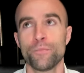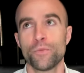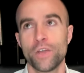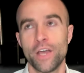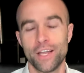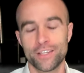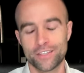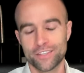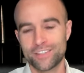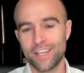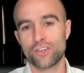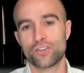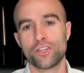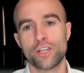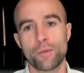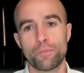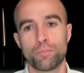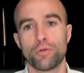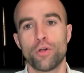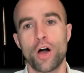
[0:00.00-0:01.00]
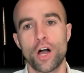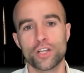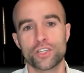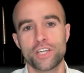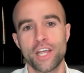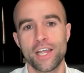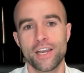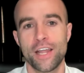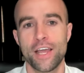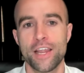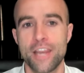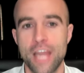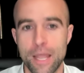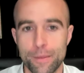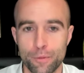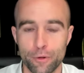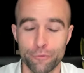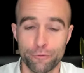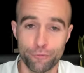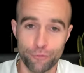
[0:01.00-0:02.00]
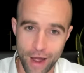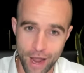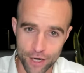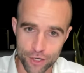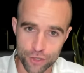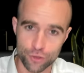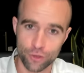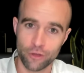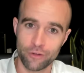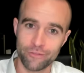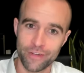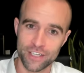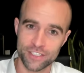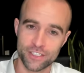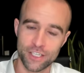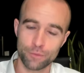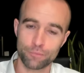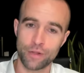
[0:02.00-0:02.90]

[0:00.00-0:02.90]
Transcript: It's essentially a blockchain-enabled fractional investing